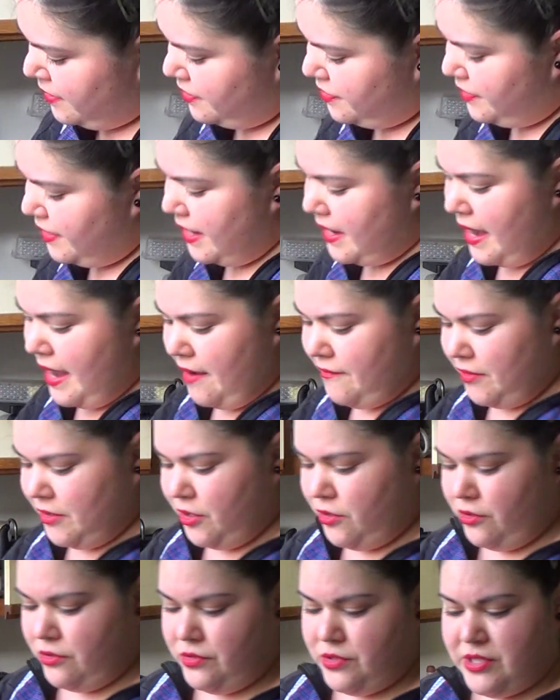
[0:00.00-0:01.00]
Then I have a
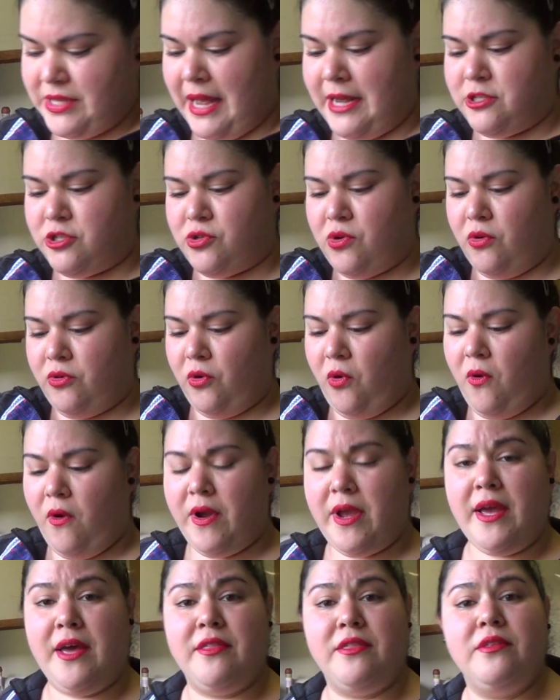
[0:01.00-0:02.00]
little Sazon
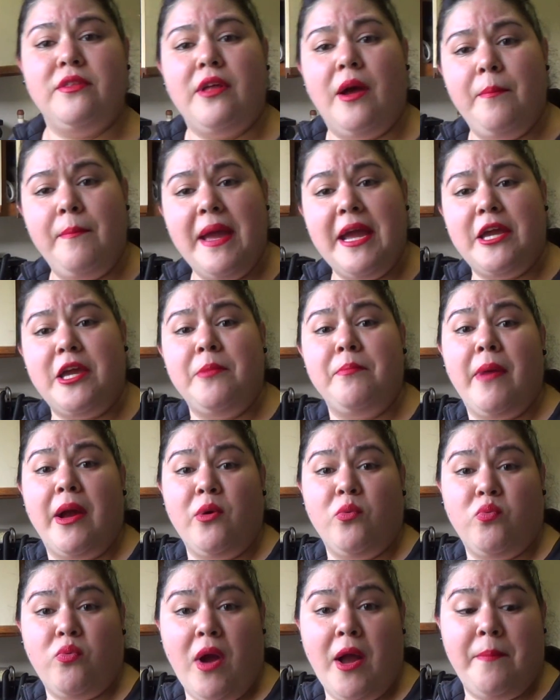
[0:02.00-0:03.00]
Goya. I'm making my
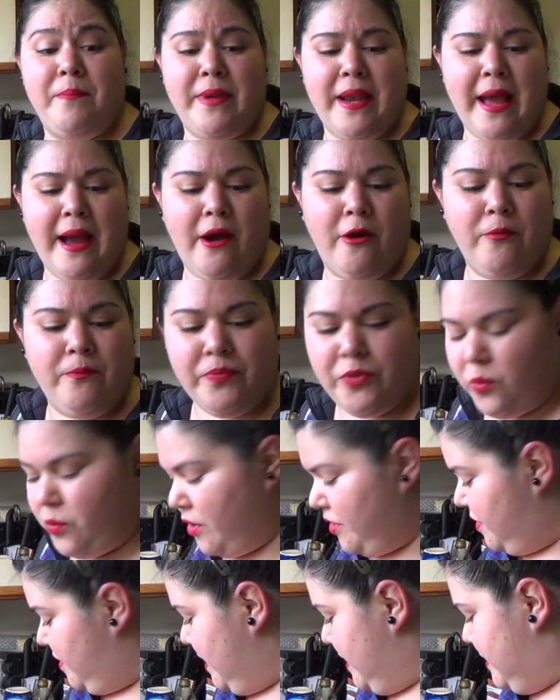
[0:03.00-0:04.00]
rub now
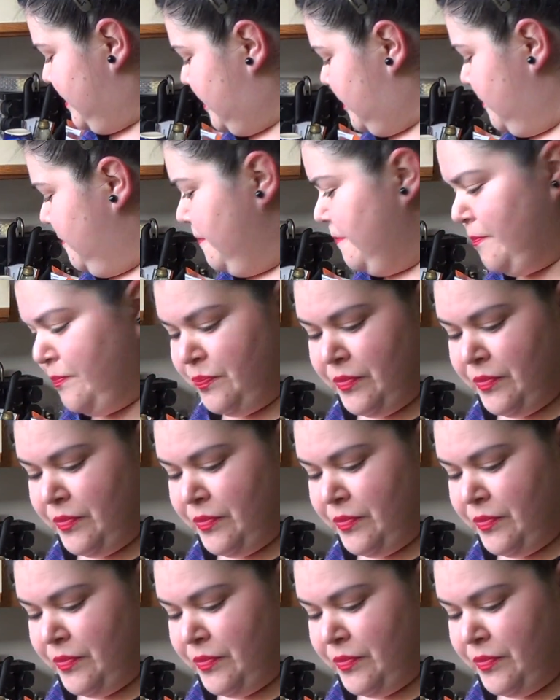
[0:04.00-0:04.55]
with this.